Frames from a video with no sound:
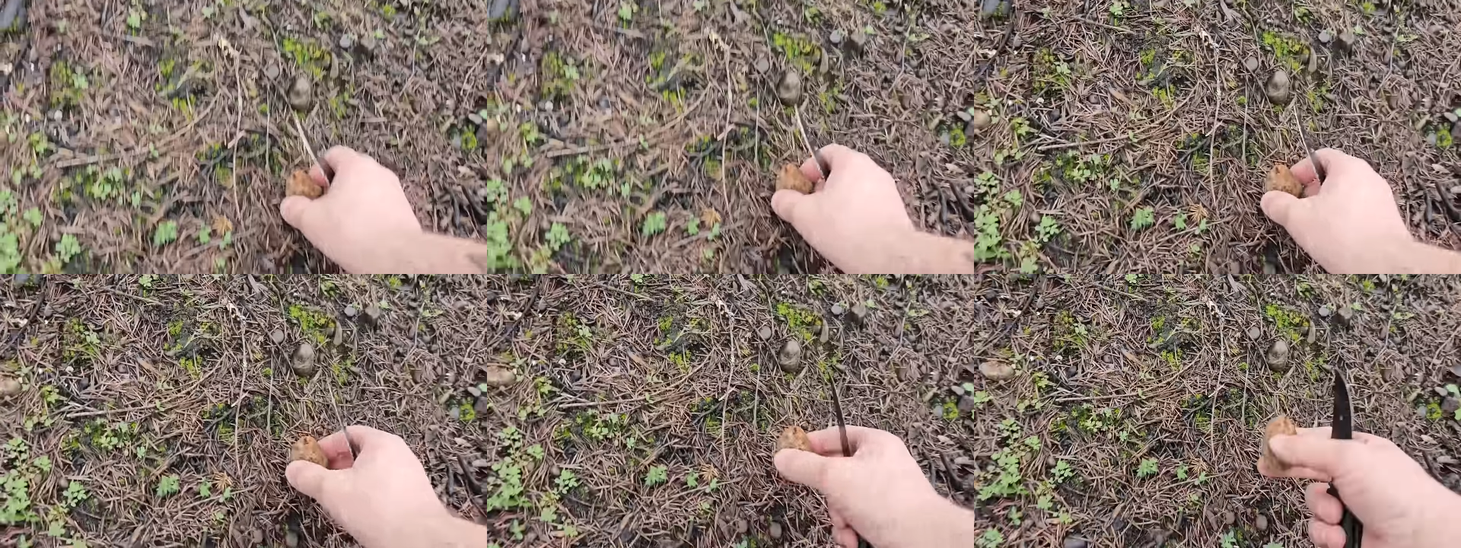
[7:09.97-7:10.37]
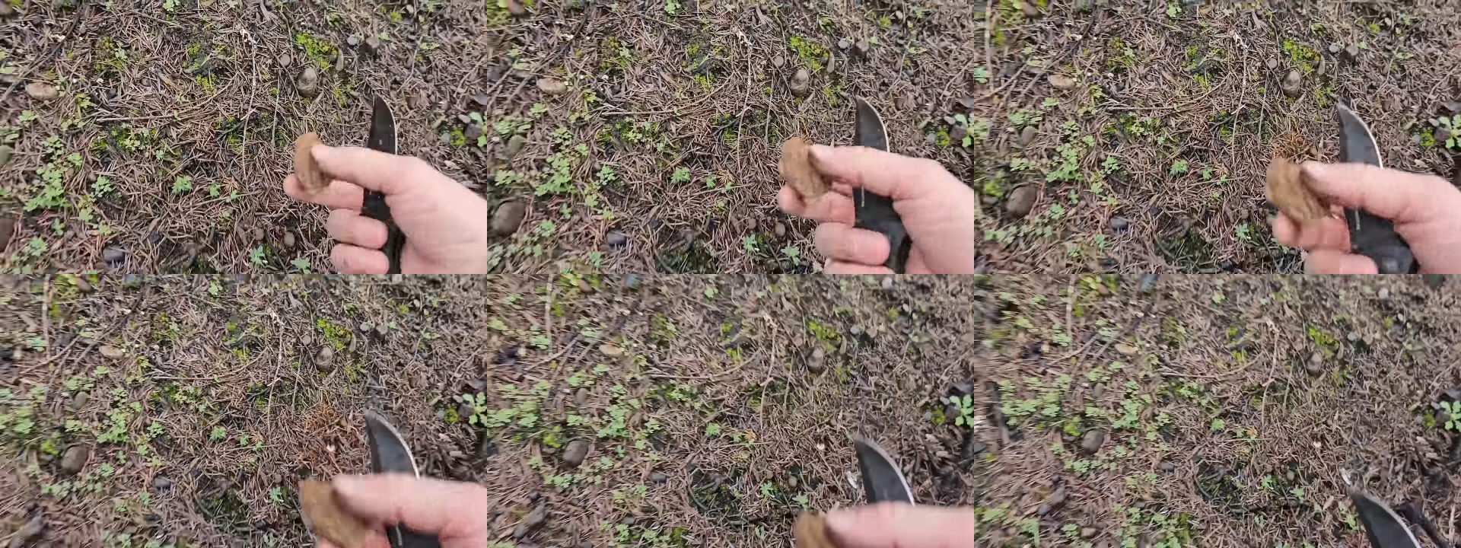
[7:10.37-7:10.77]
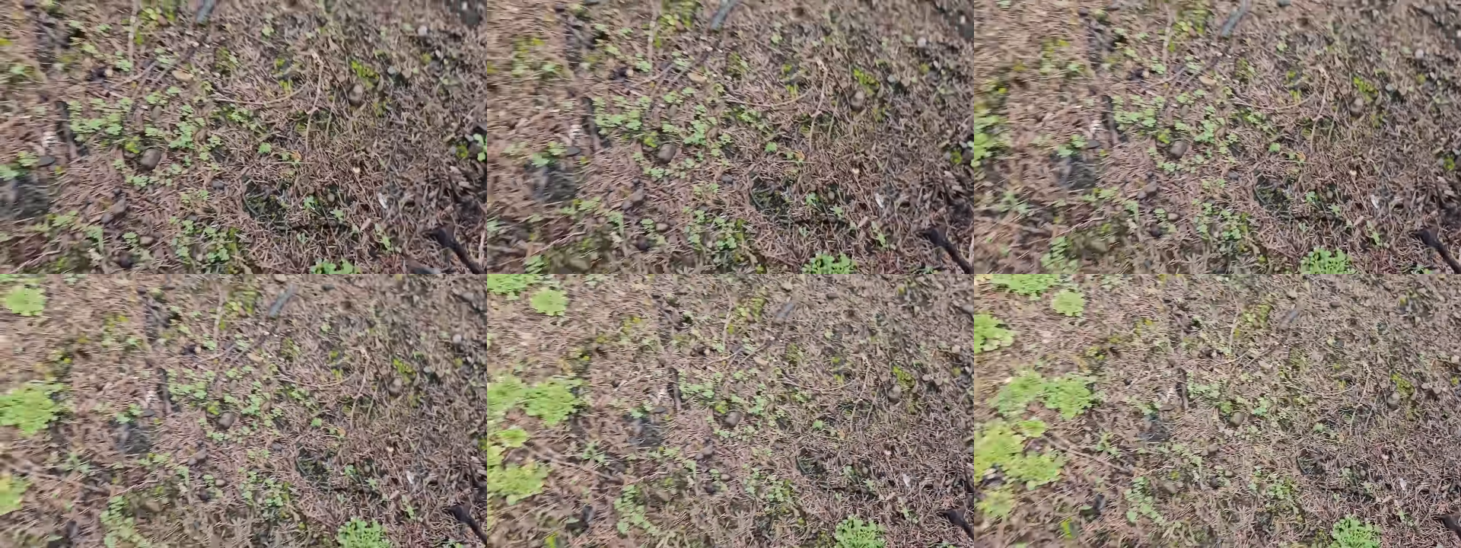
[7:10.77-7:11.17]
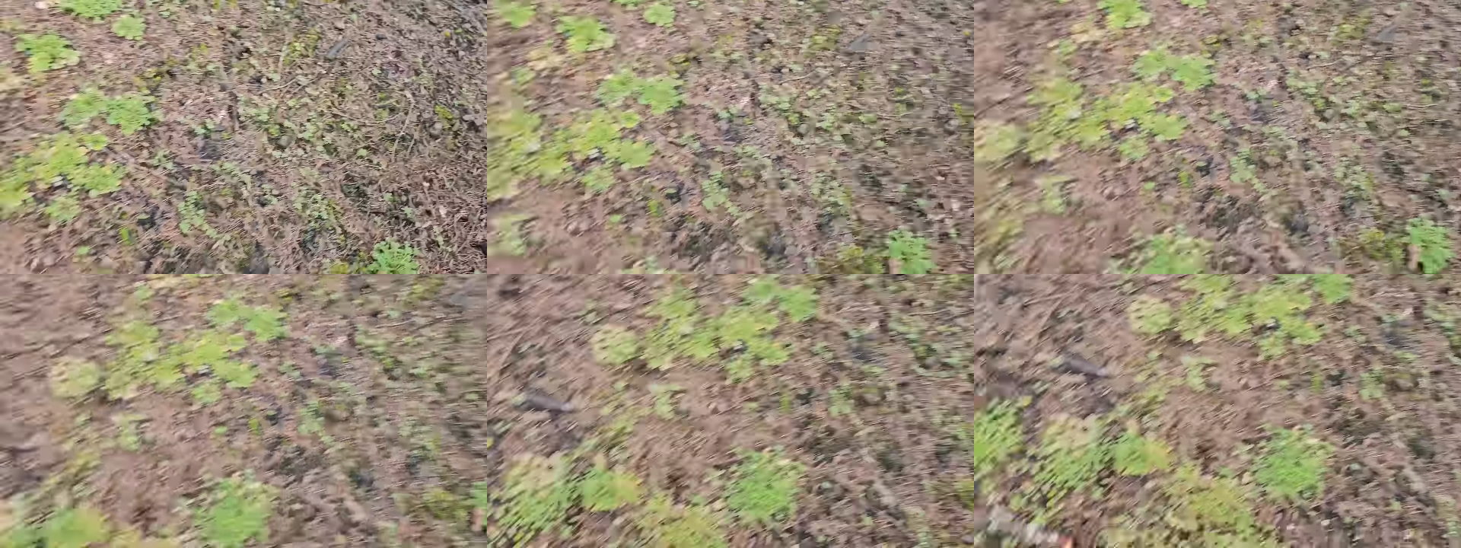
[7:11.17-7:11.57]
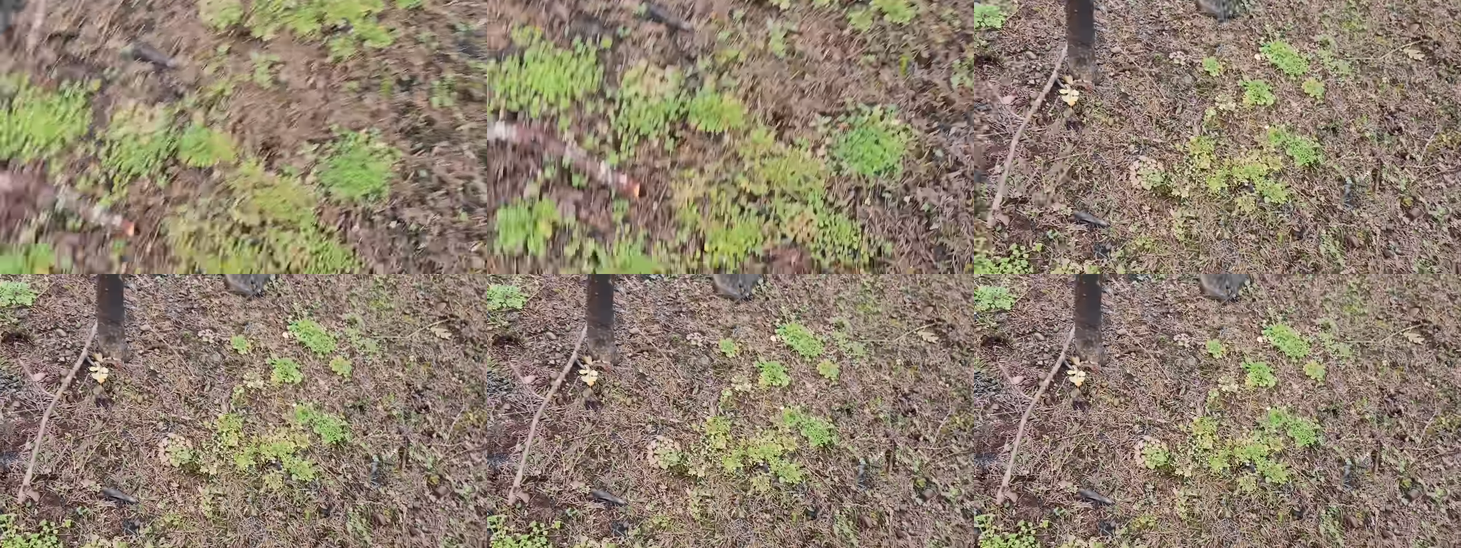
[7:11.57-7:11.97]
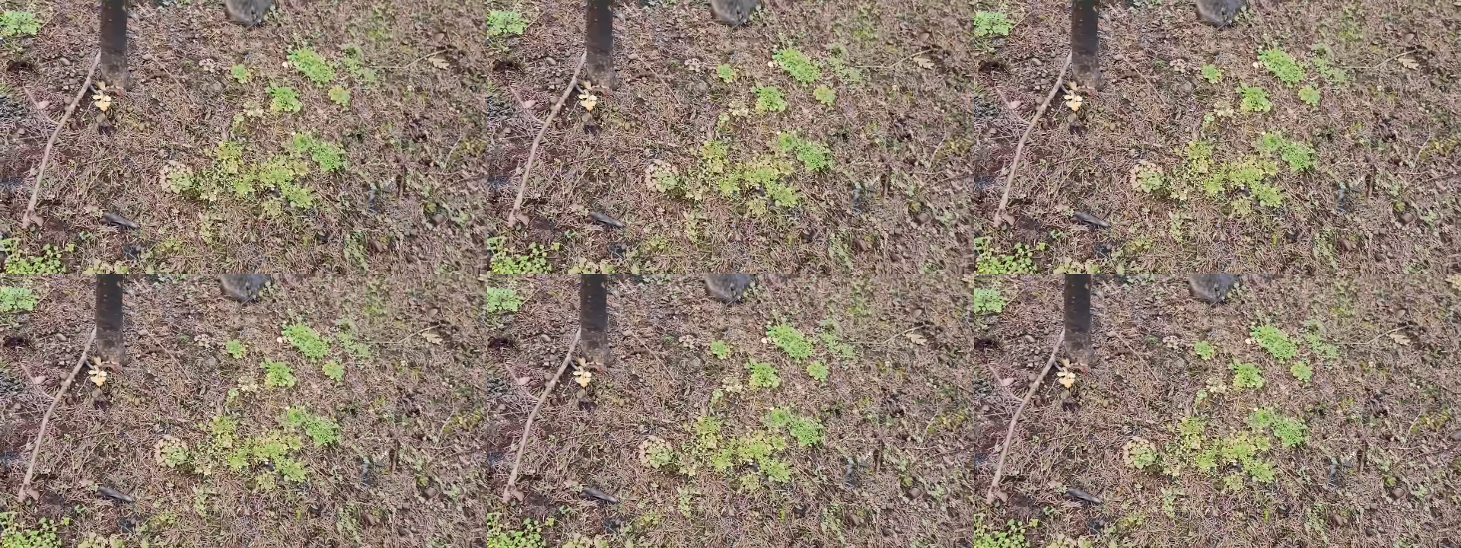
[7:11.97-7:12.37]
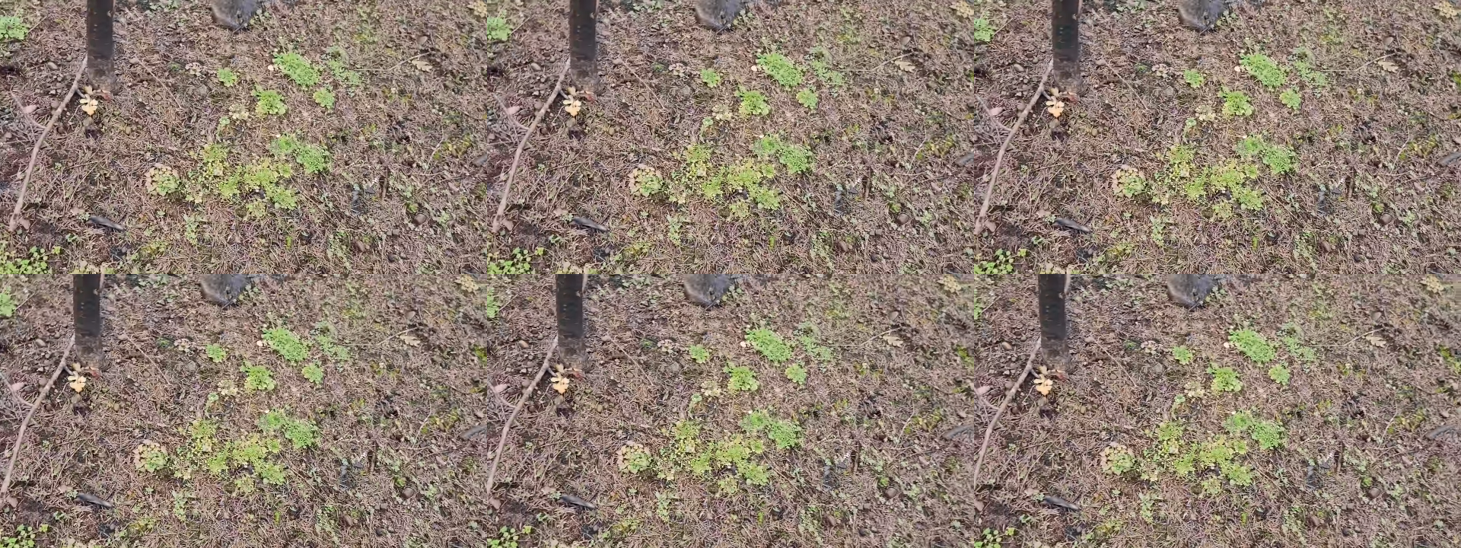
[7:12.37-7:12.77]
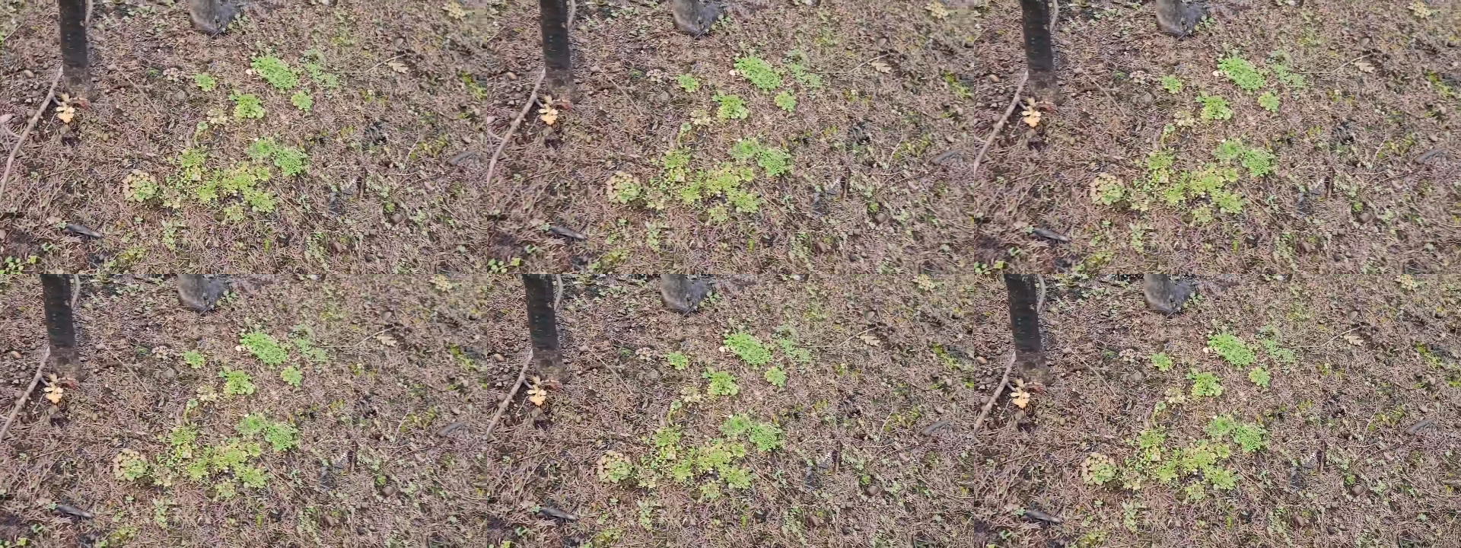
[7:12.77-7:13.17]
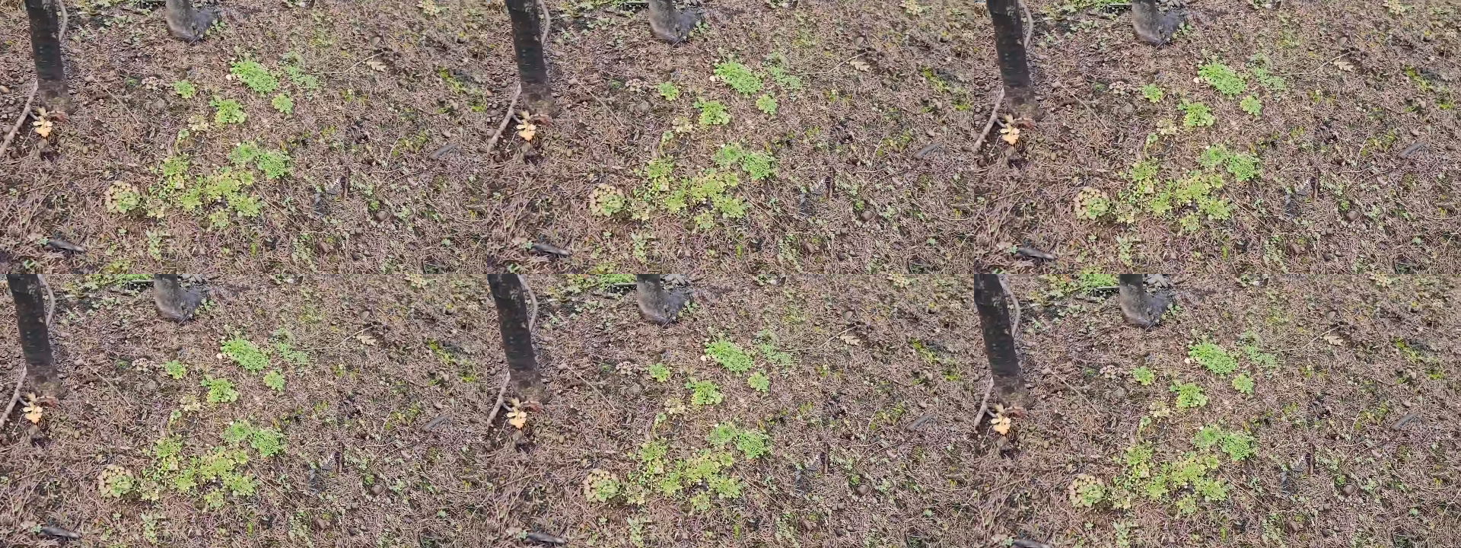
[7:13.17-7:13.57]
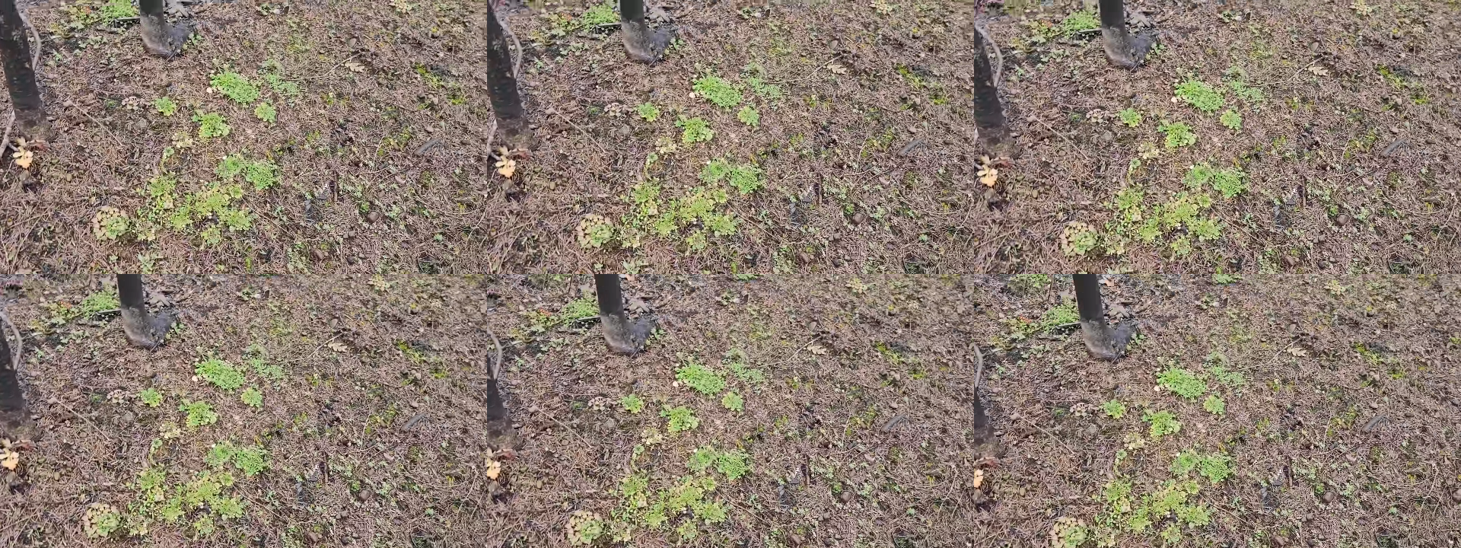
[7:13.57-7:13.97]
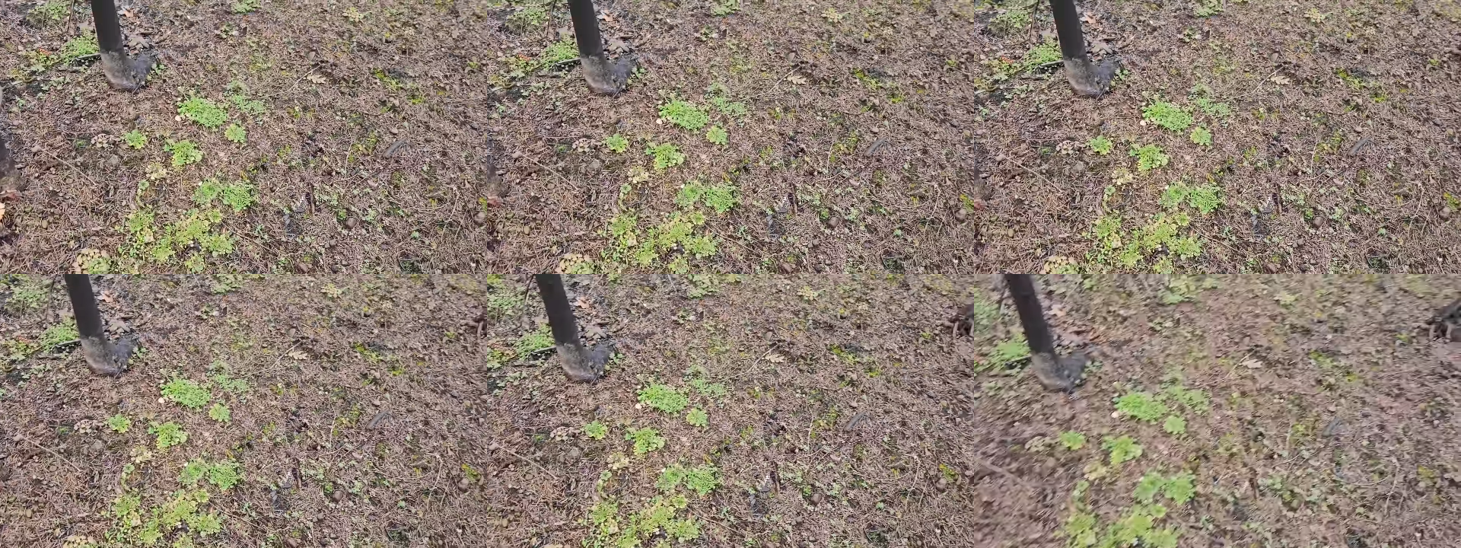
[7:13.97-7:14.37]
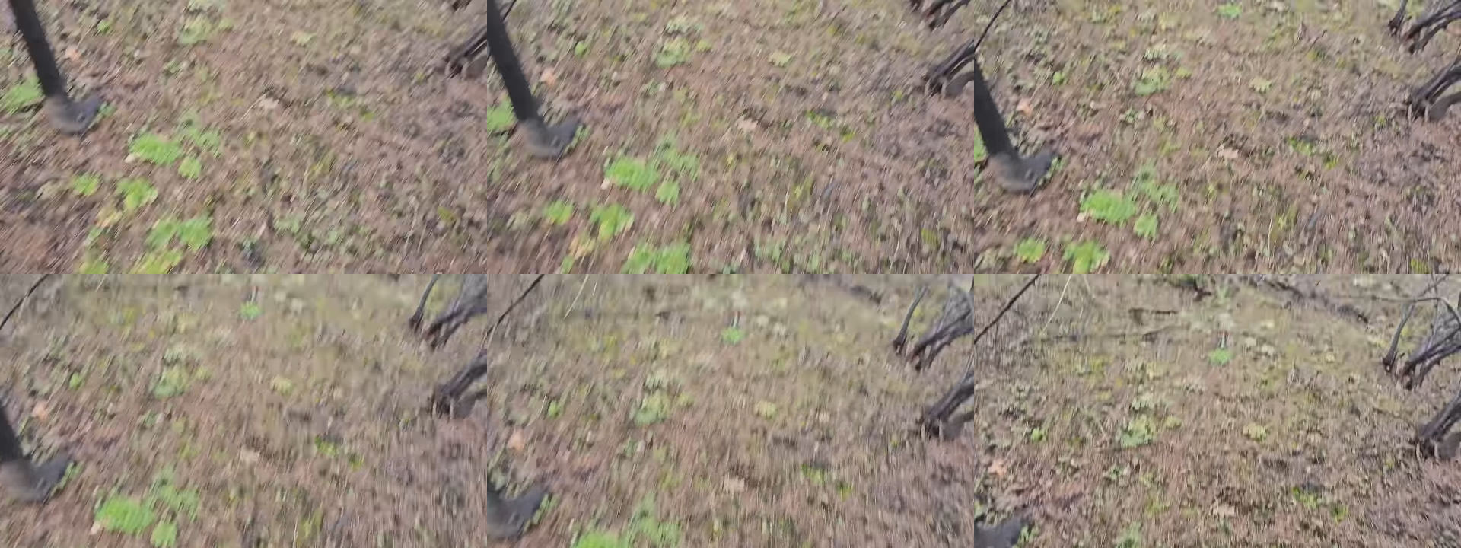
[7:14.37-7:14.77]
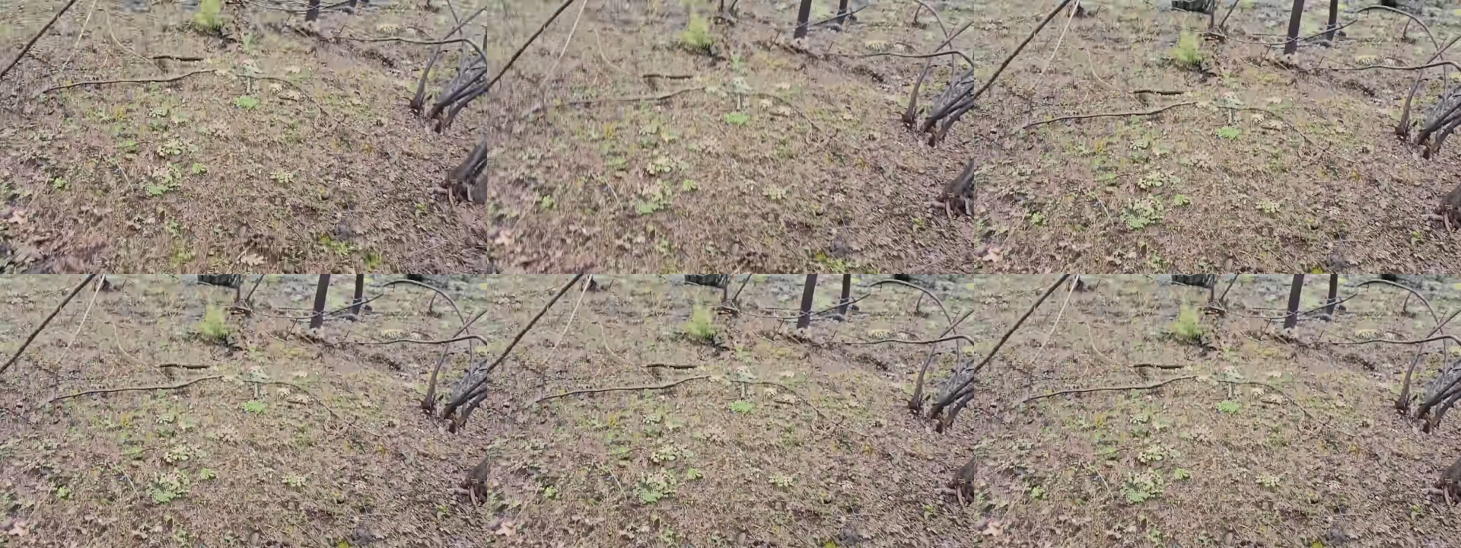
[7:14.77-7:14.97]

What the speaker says: No face is visible, so there are no lips to read.